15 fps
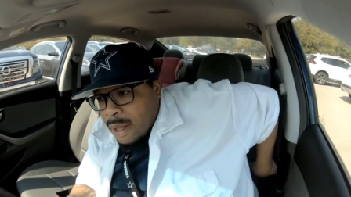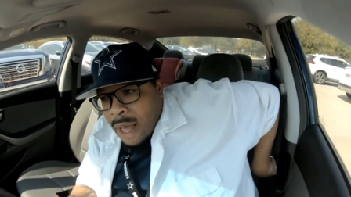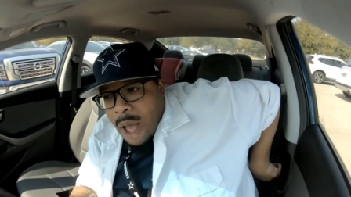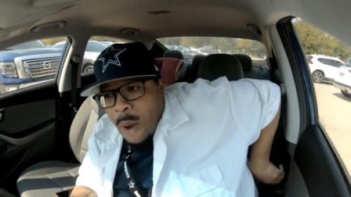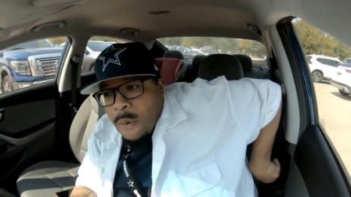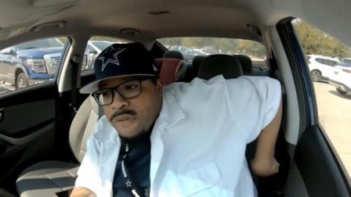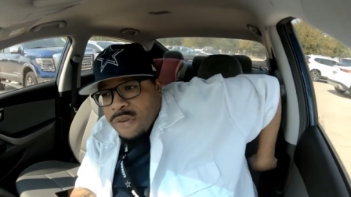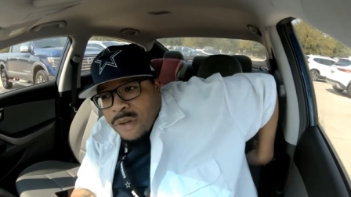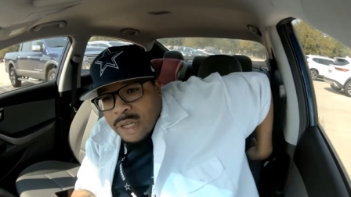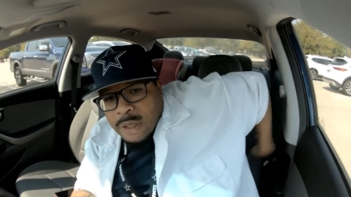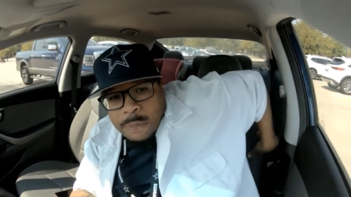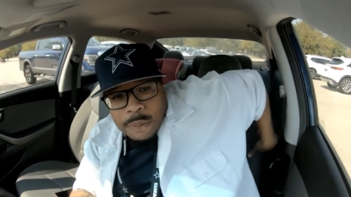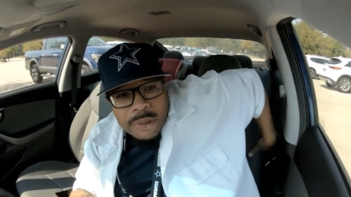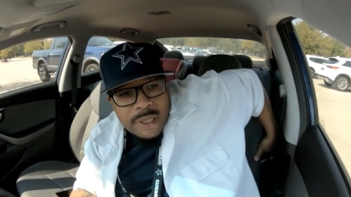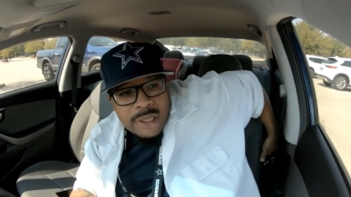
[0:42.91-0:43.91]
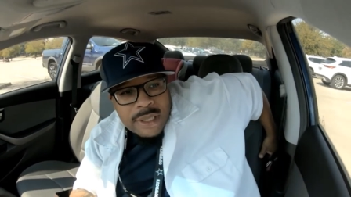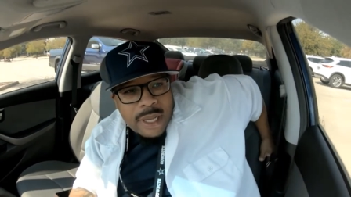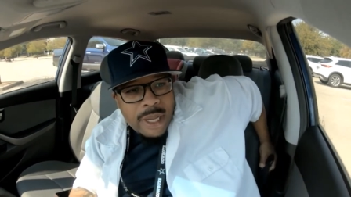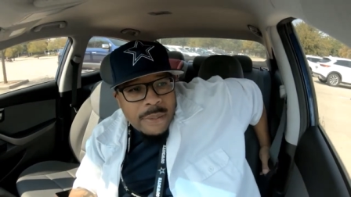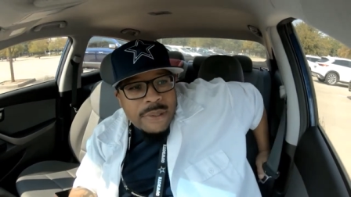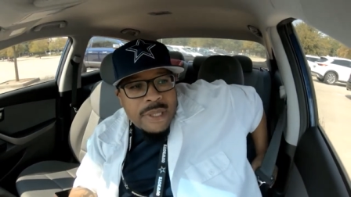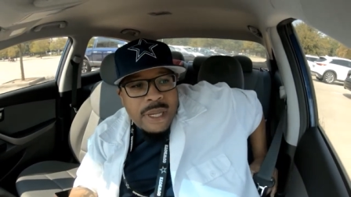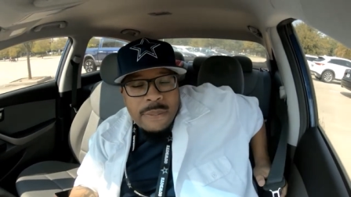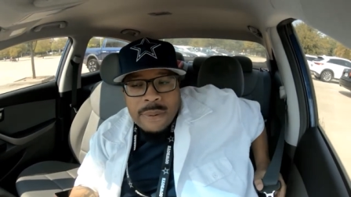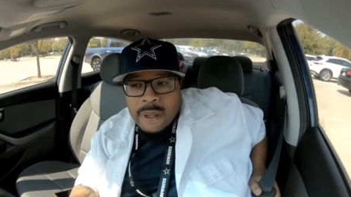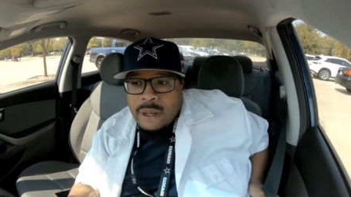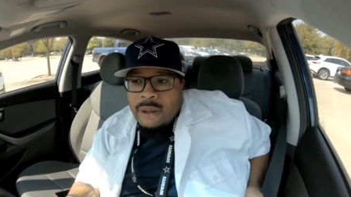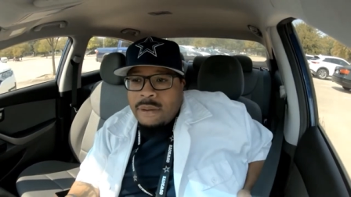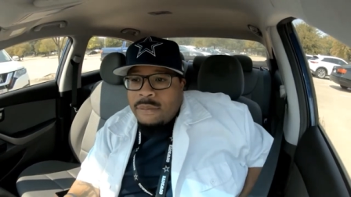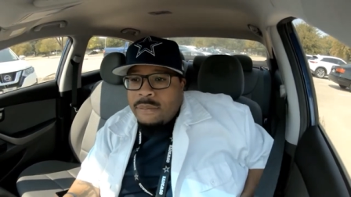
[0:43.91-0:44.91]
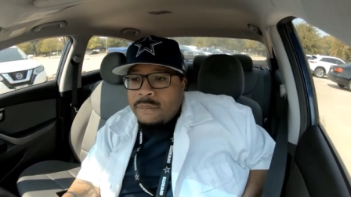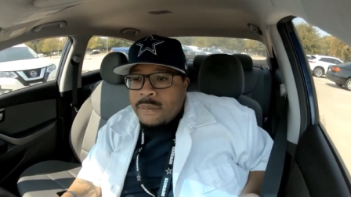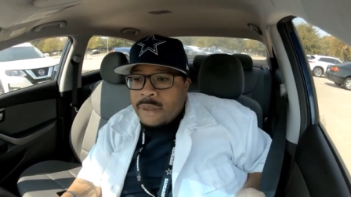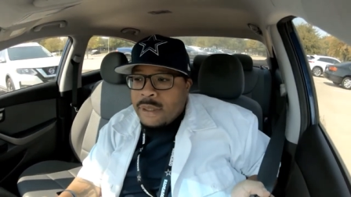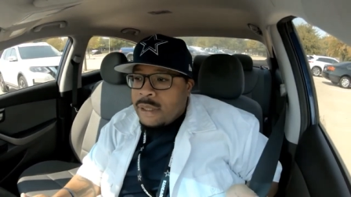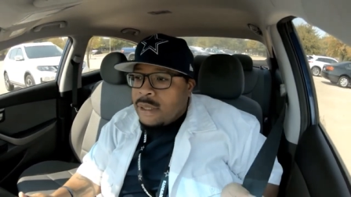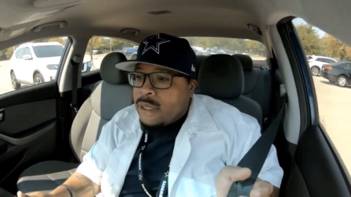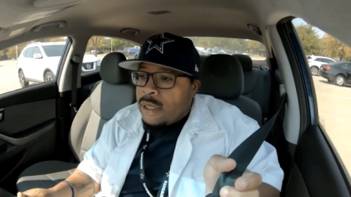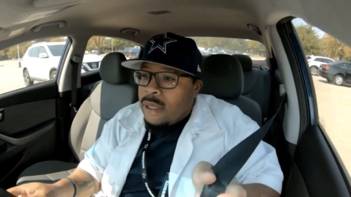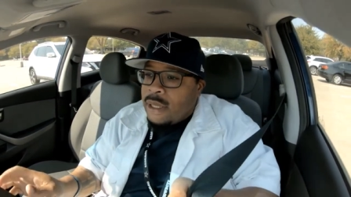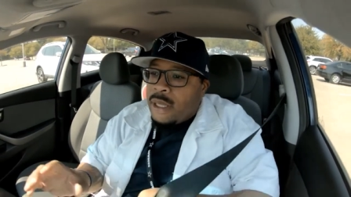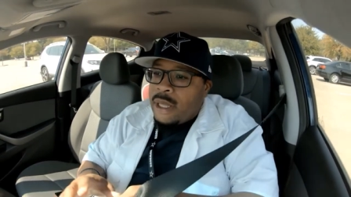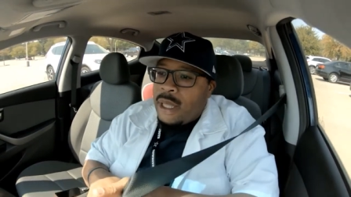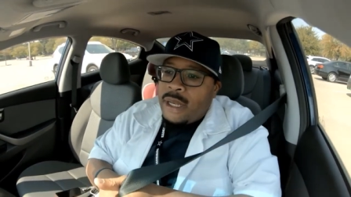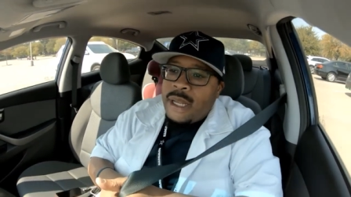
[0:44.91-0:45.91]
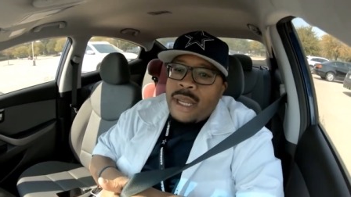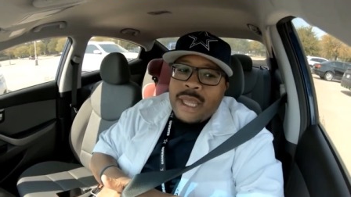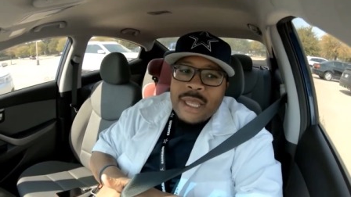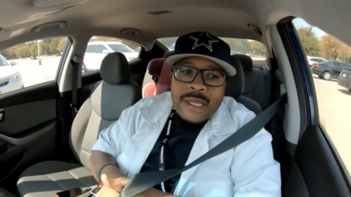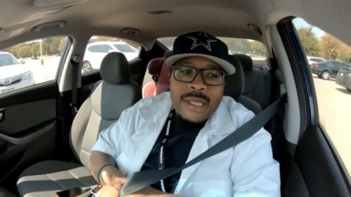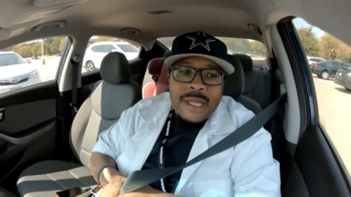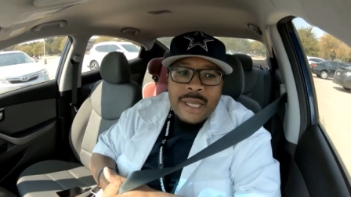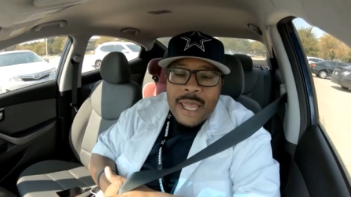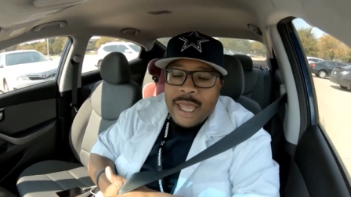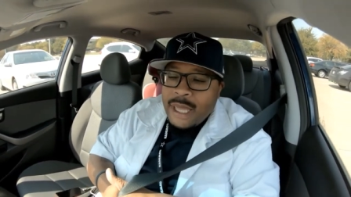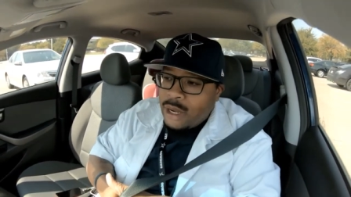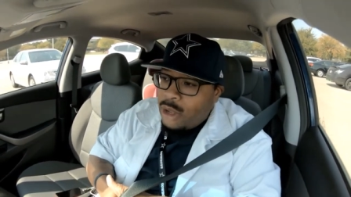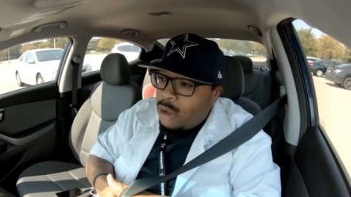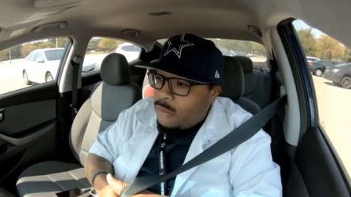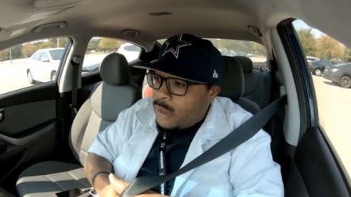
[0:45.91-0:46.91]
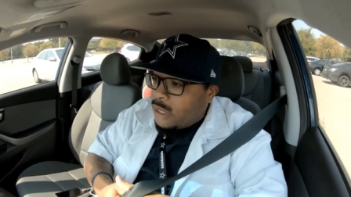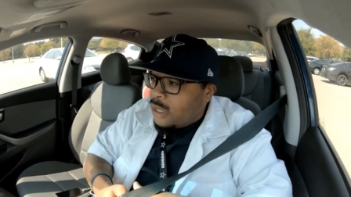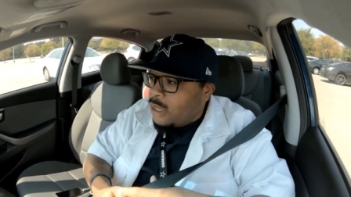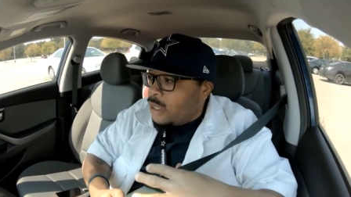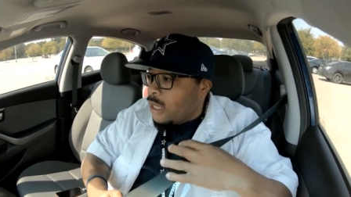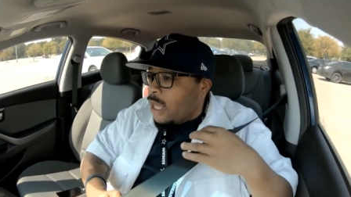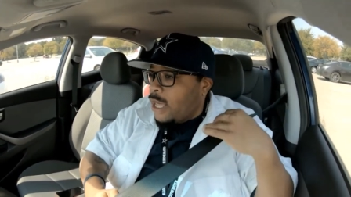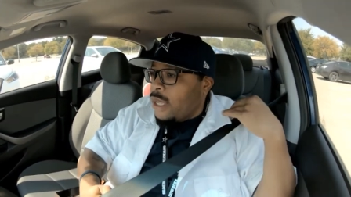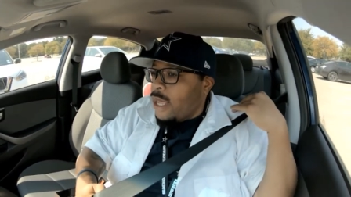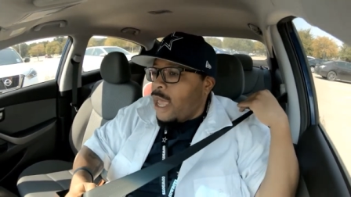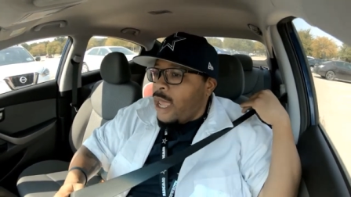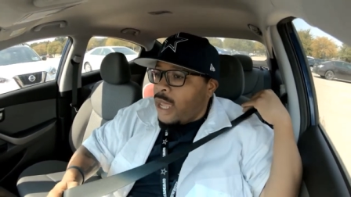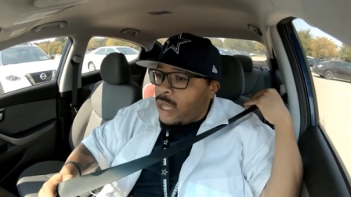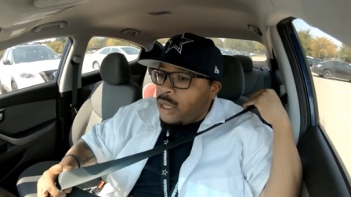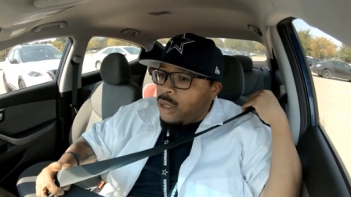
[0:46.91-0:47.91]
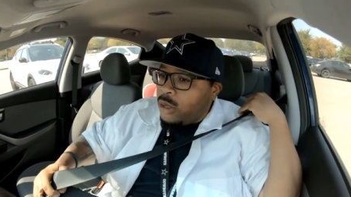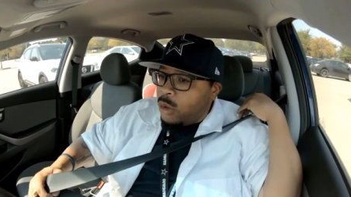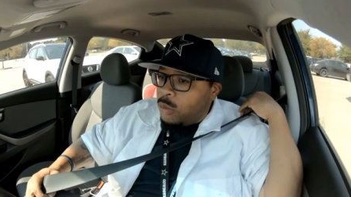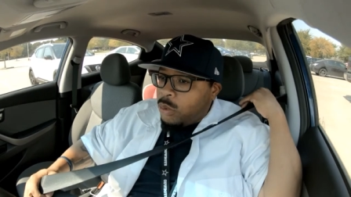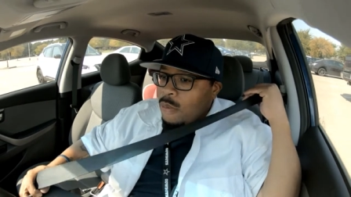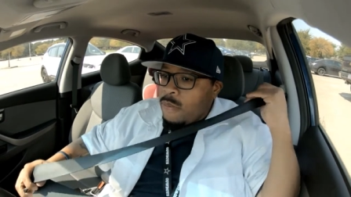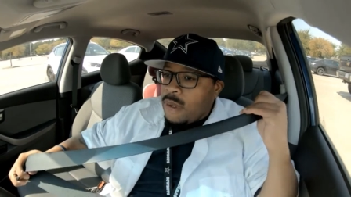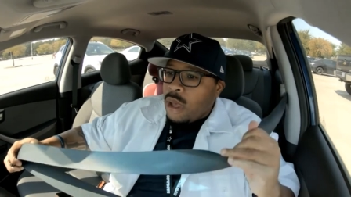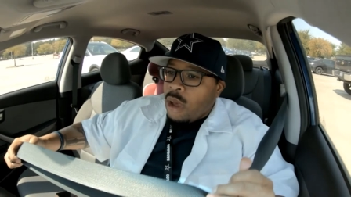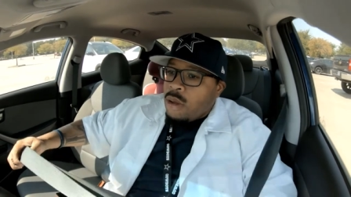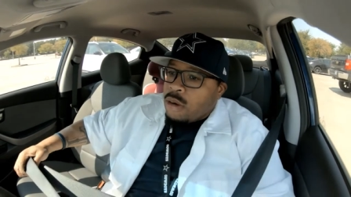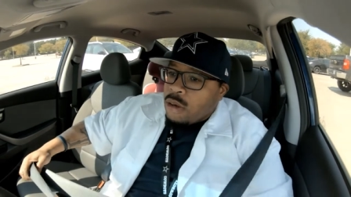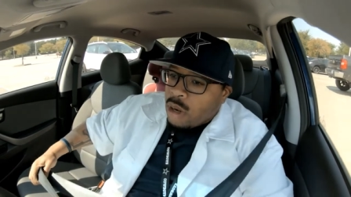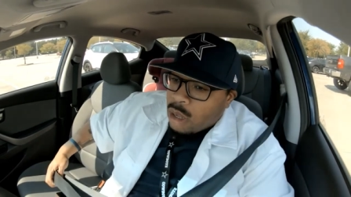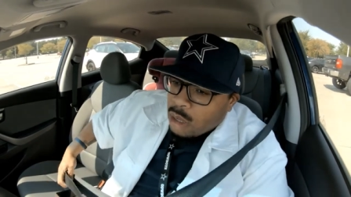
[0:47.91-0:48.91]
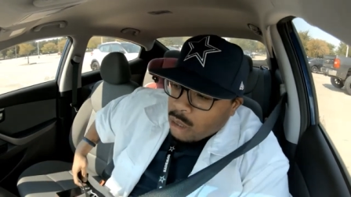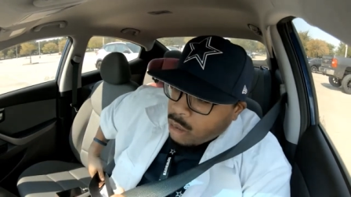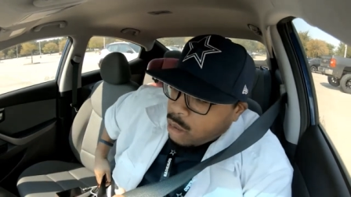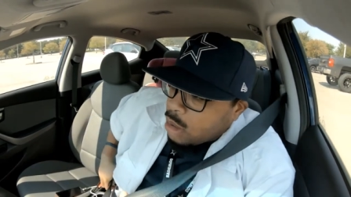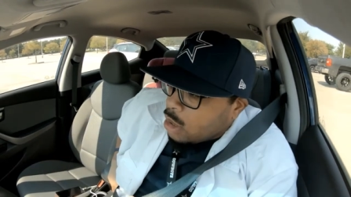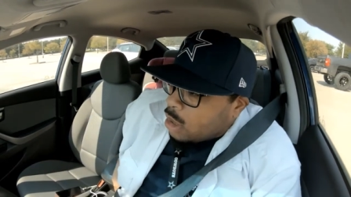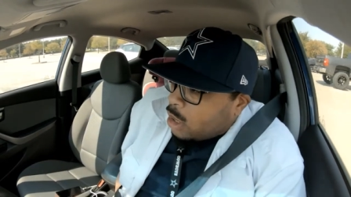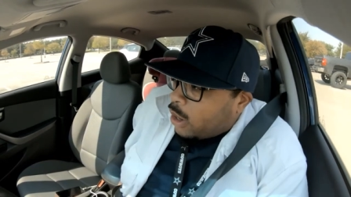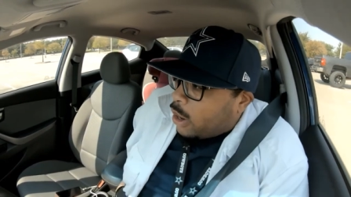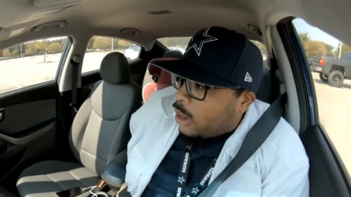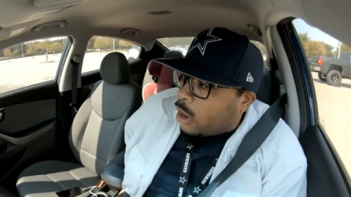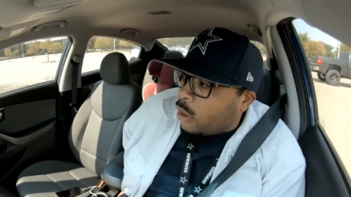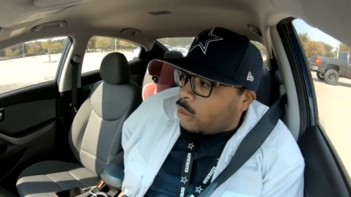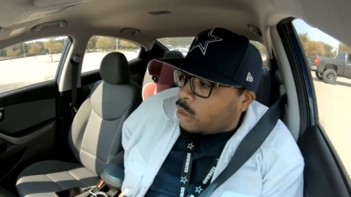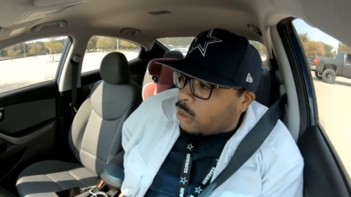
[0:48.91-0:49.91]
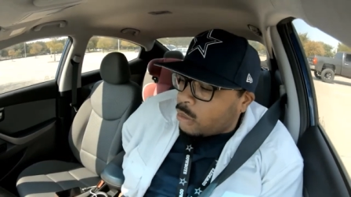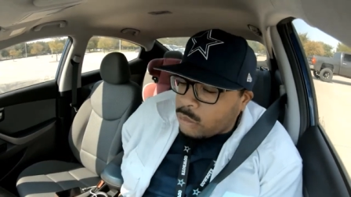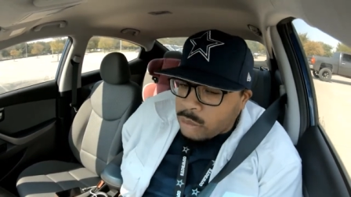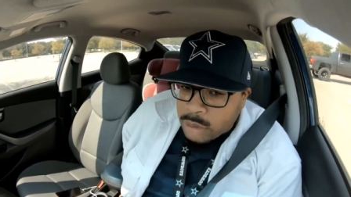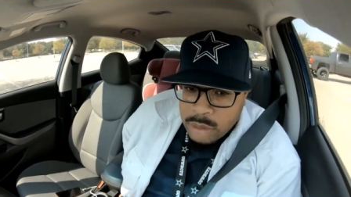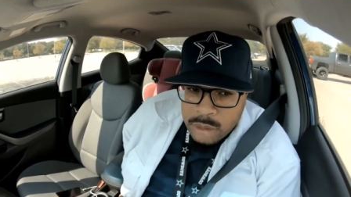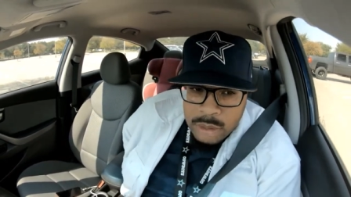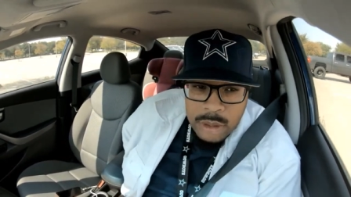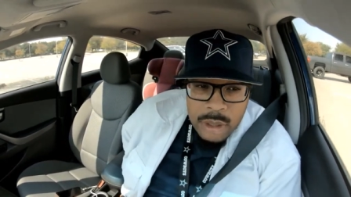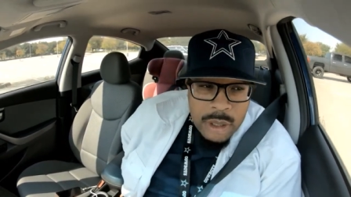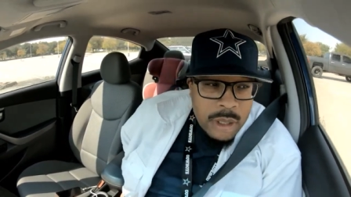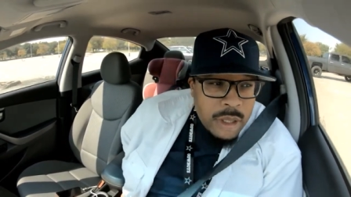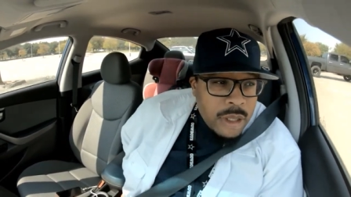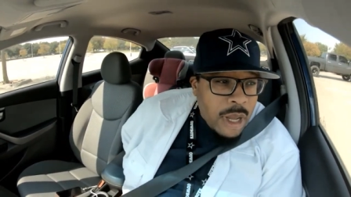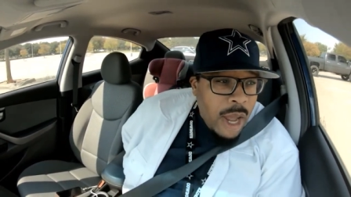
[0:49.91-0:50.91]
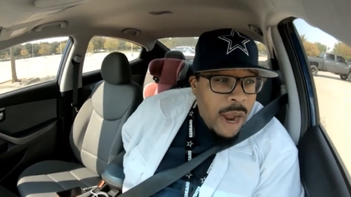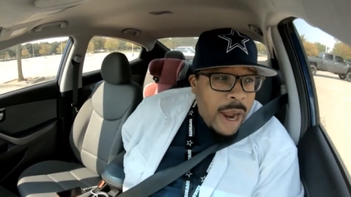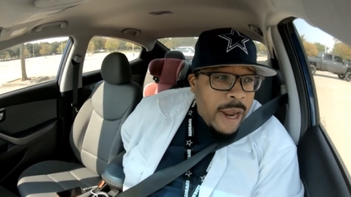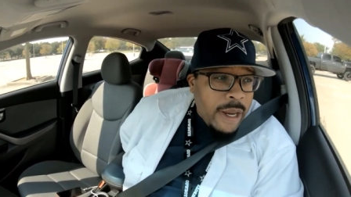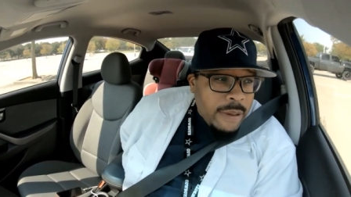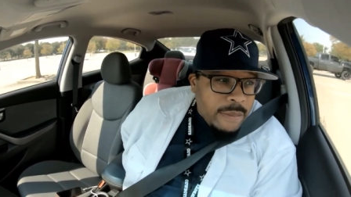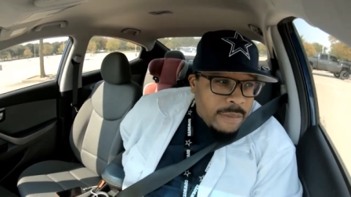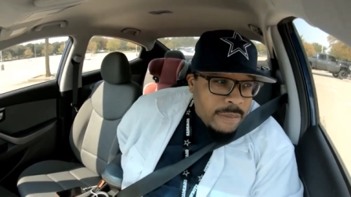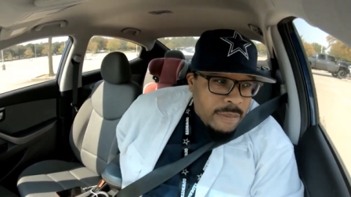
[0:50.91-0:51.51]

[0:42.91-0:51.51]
I always forget to put this damn seatbelt on. And then it gets the dinging on me. Like, hey, you gonna put me on or not? All right, hold on. All right.